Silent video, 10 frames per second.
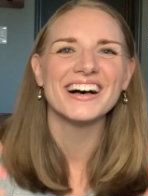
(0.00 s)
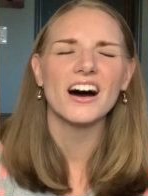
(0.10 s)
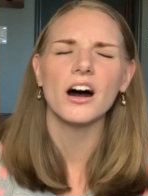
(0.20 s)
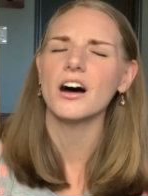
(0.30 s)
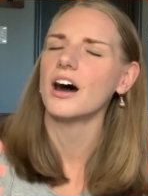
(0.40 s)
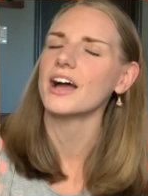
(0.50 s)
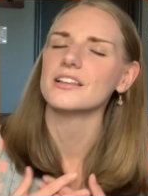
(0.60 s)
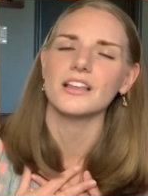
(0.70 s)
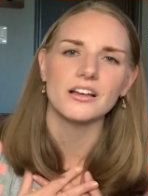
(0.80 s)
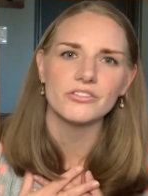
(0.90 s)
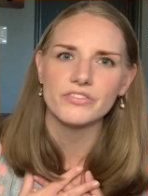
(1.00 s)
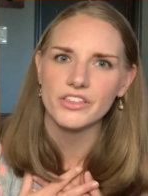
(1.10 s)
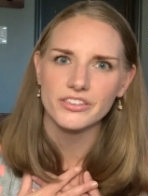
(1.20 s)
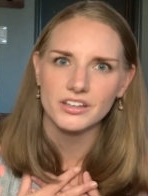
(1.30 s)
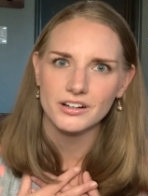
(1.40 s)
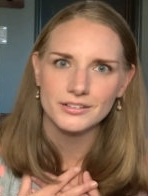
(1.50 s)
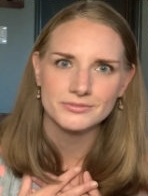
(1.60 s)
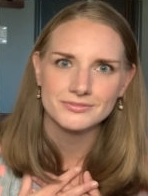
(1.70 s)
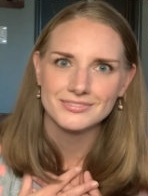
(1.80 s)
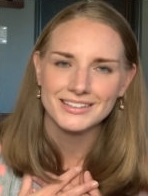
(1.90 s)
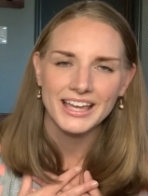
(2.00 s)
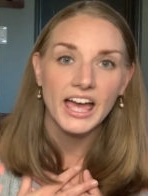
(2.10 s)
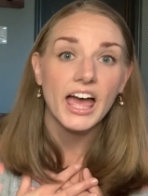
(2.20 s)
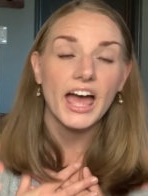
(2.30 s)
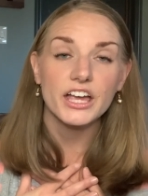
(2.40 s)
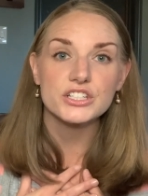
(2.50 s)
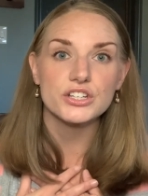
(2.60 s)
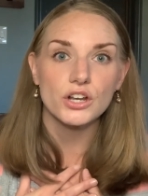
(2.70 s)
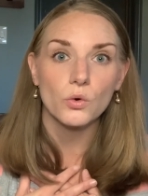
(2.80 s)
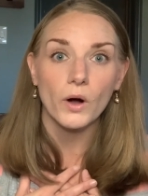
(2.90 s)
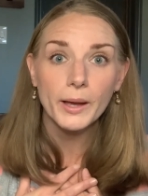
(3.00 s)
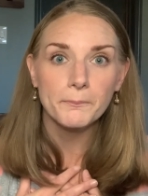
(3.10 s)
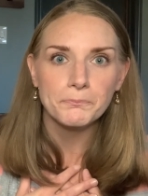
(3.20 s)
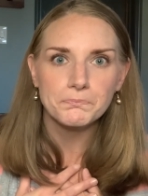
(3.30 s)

Oh, I love the theater. And you know what?